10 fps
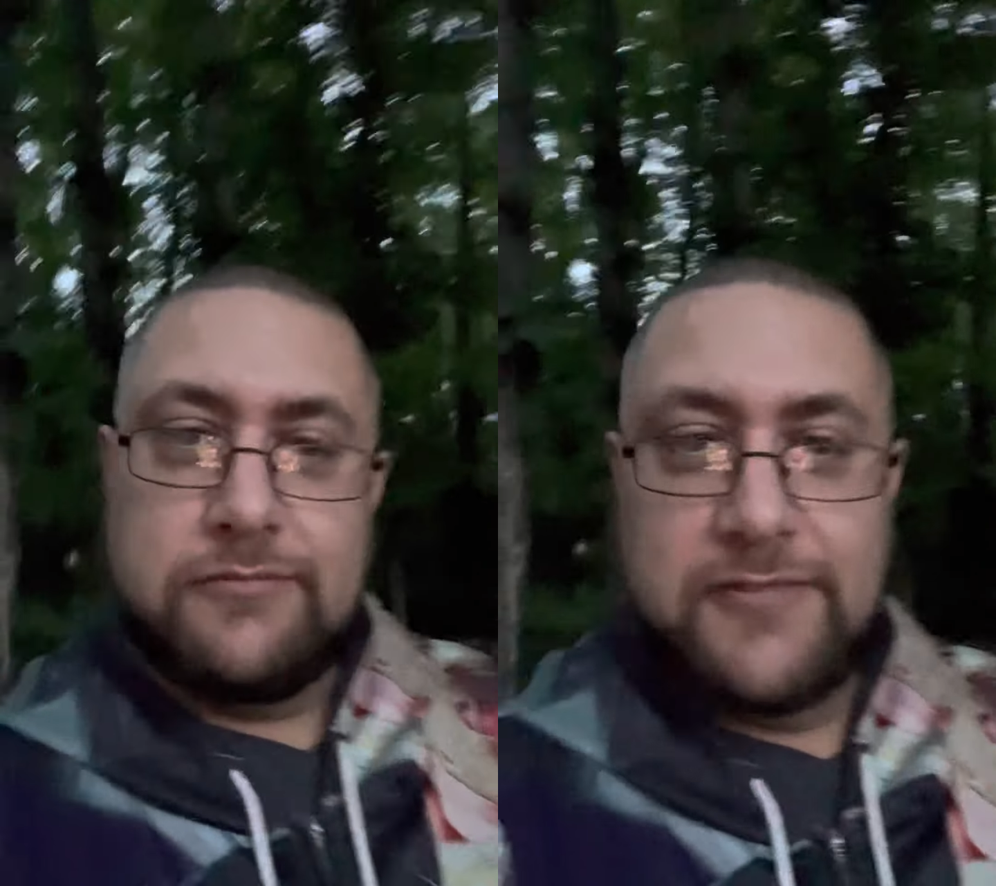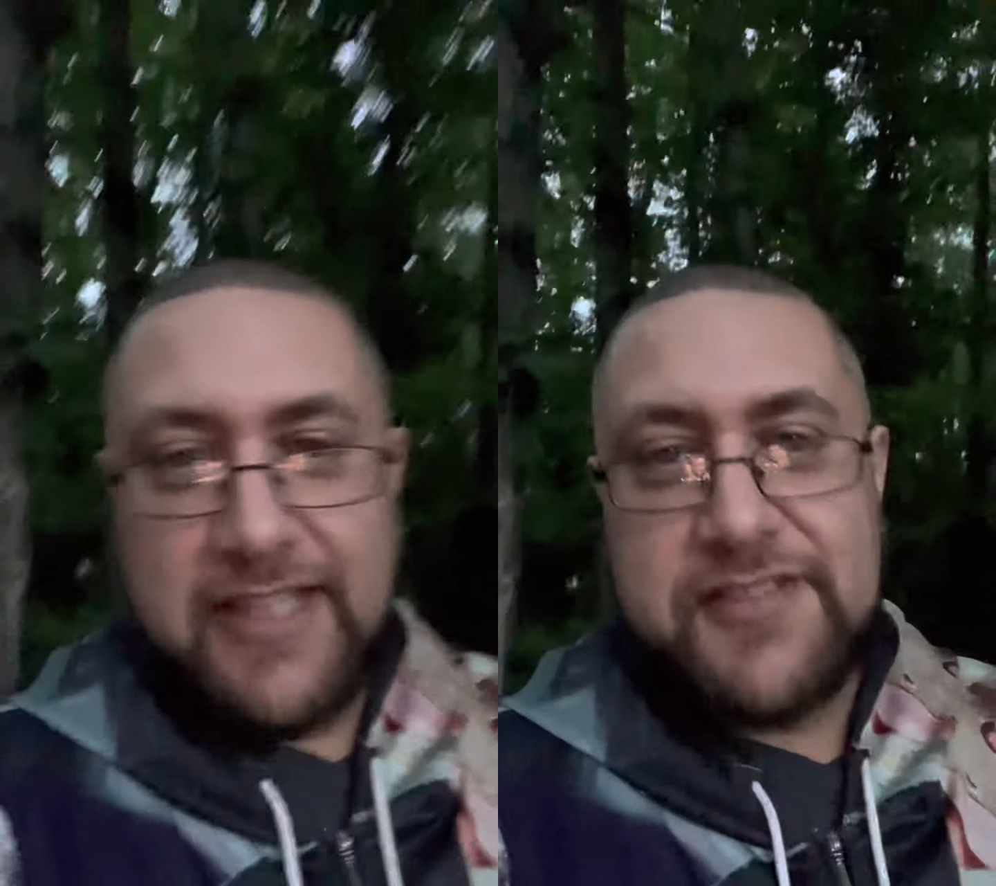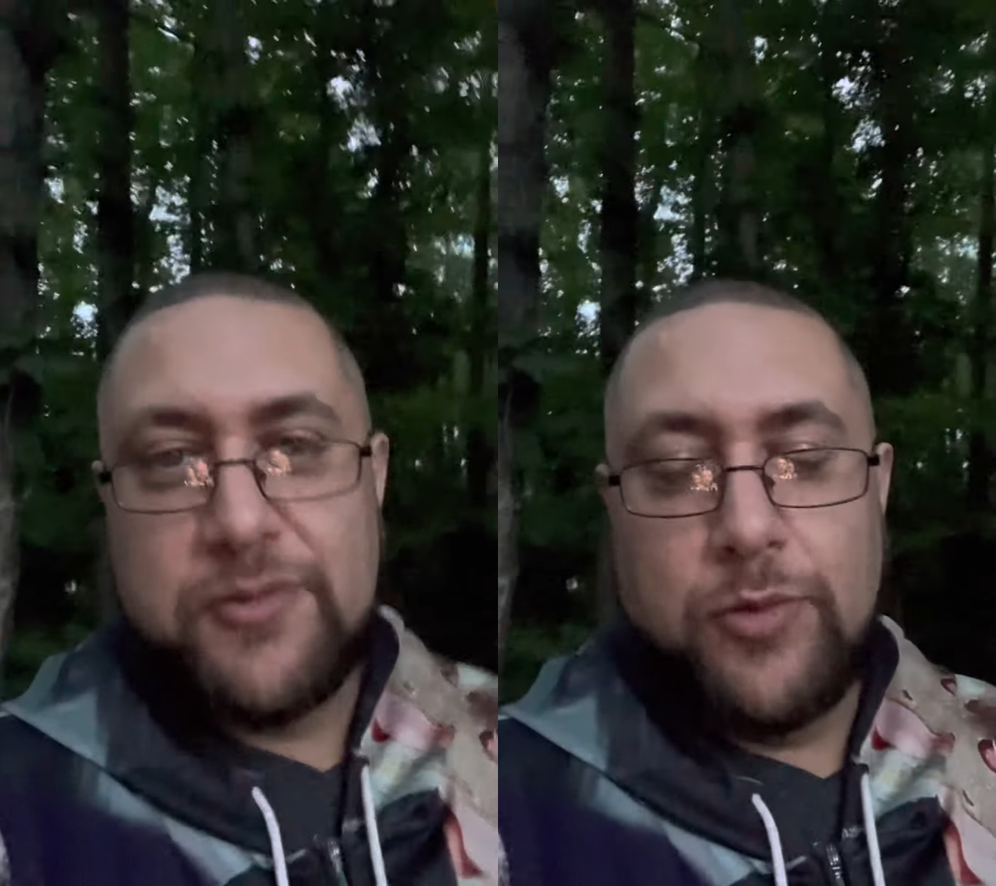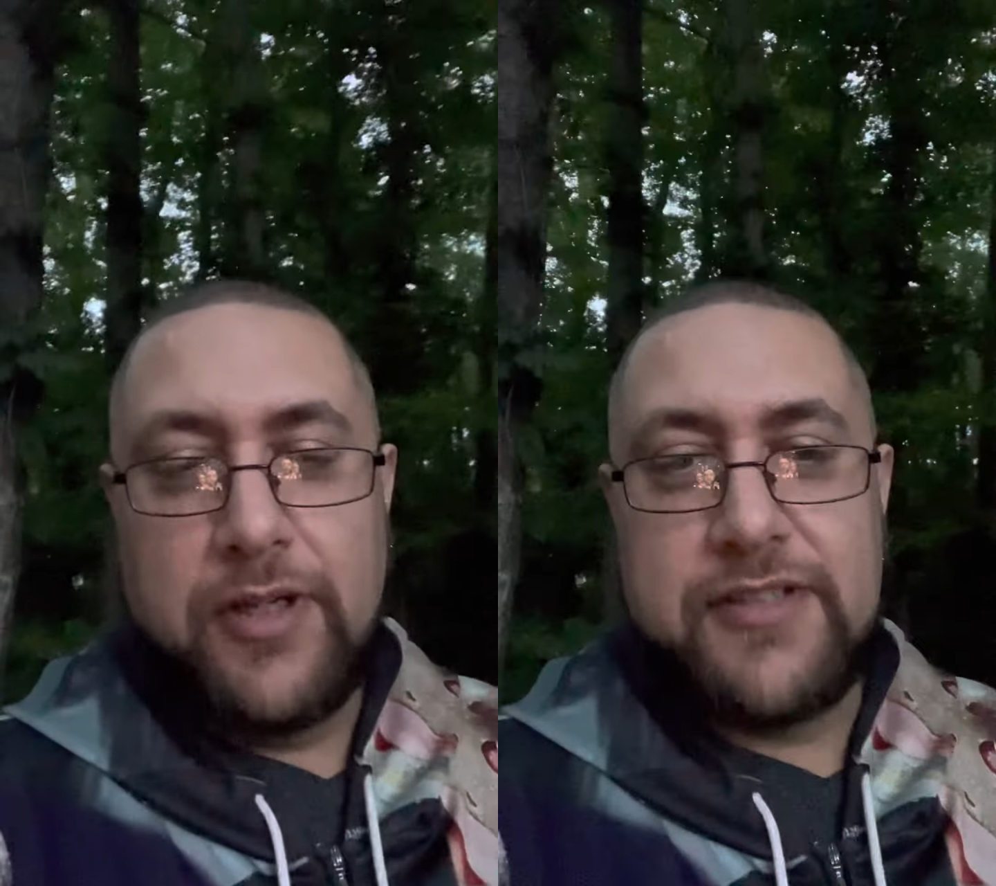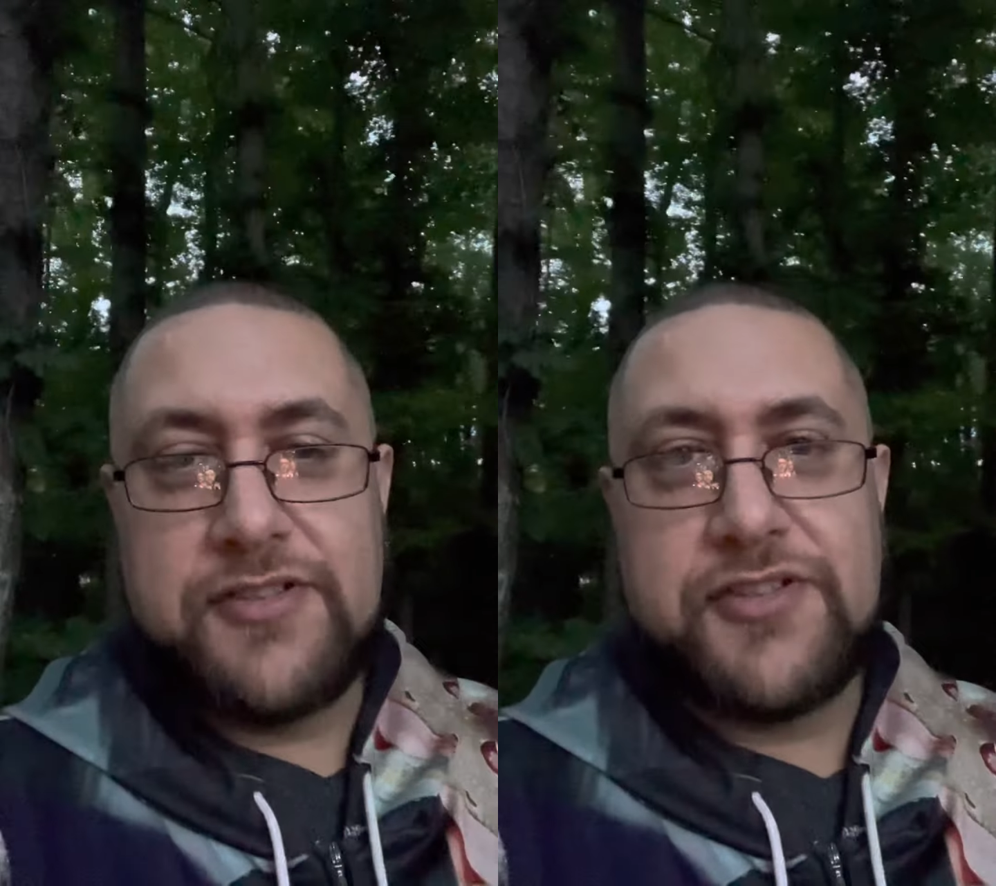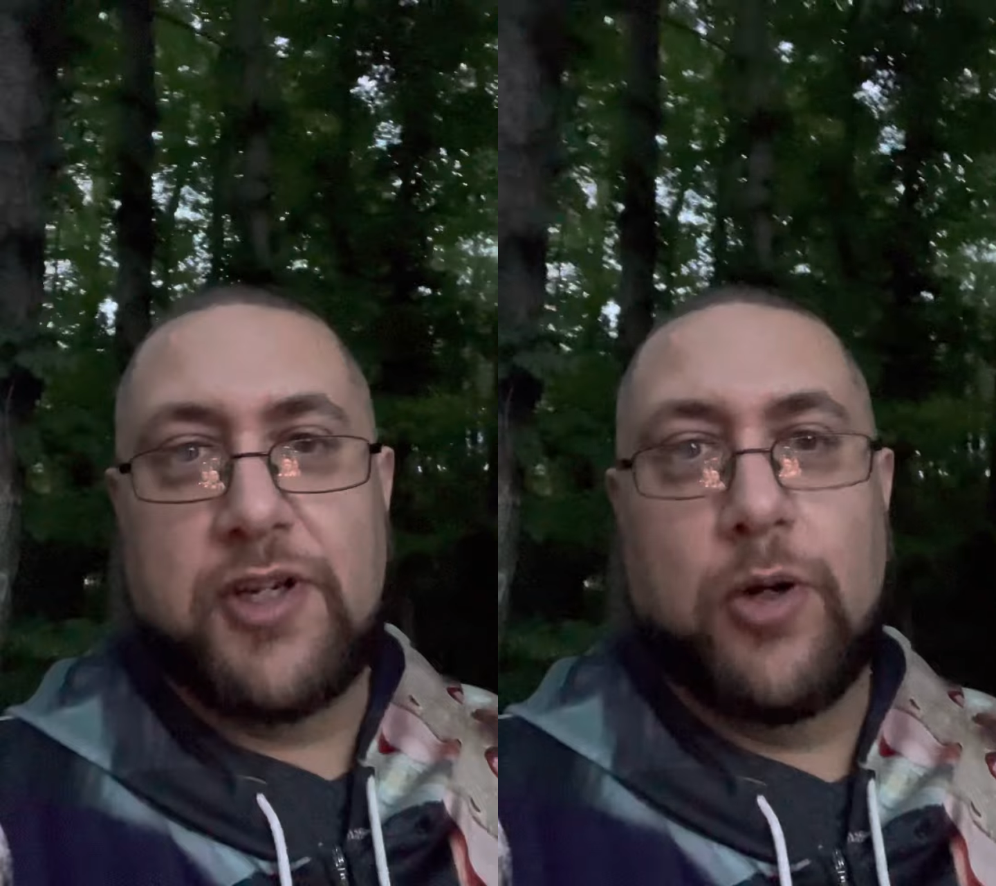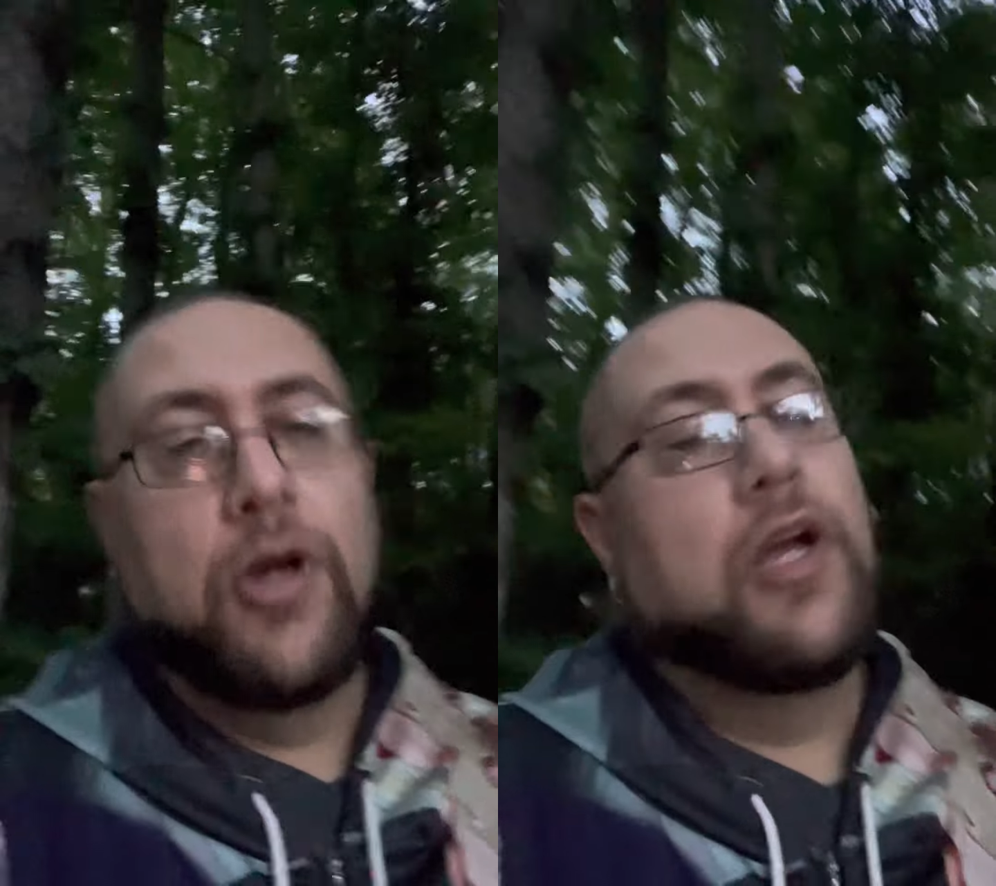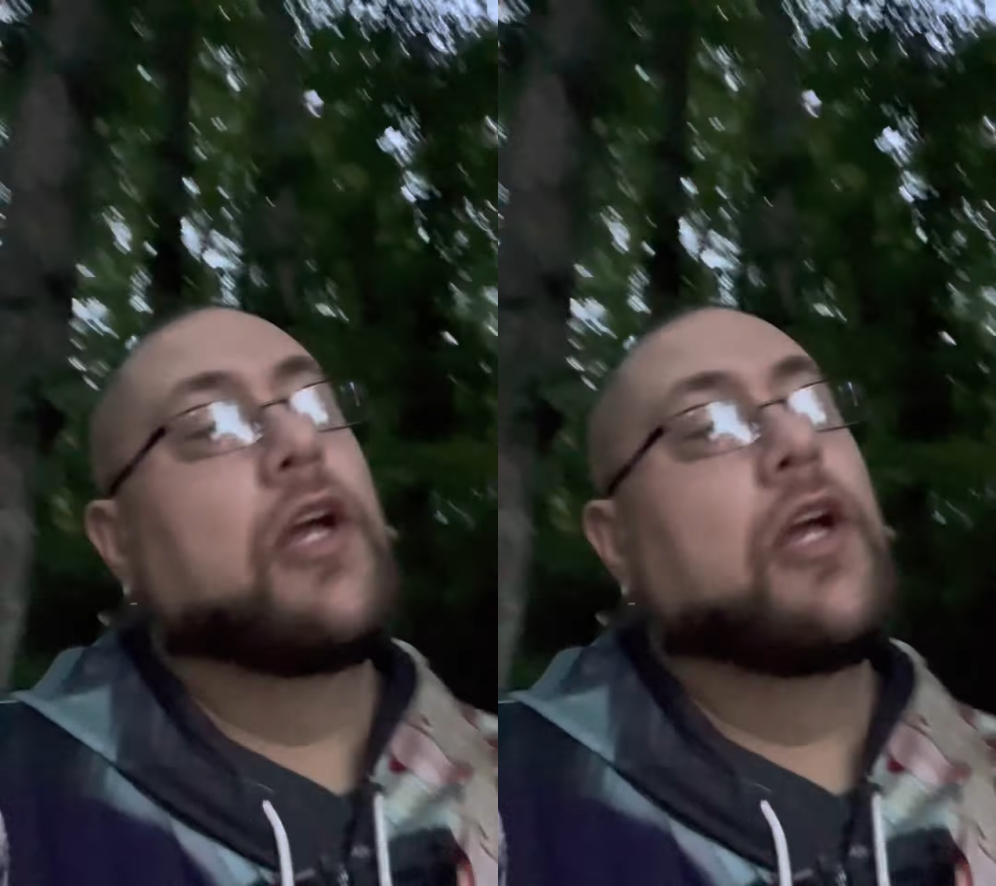Yes, it was. So